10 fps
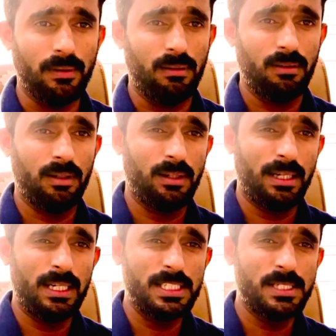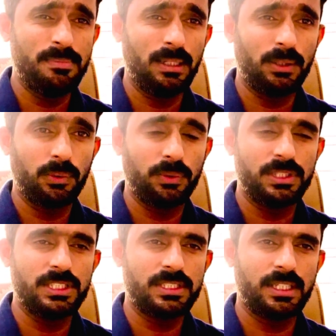eligible to
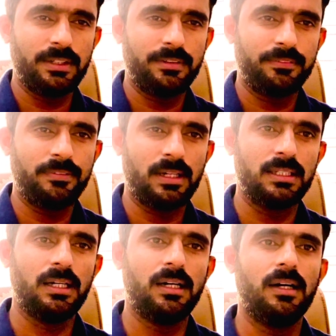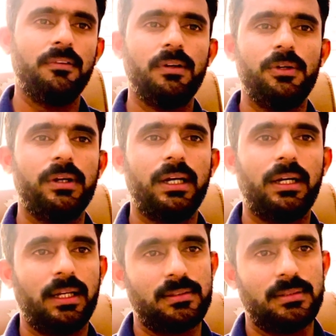register for the value-added
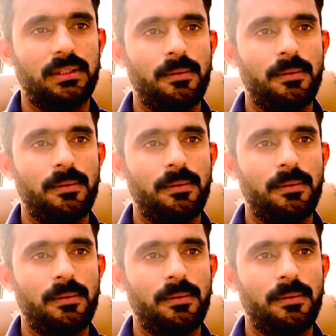tax,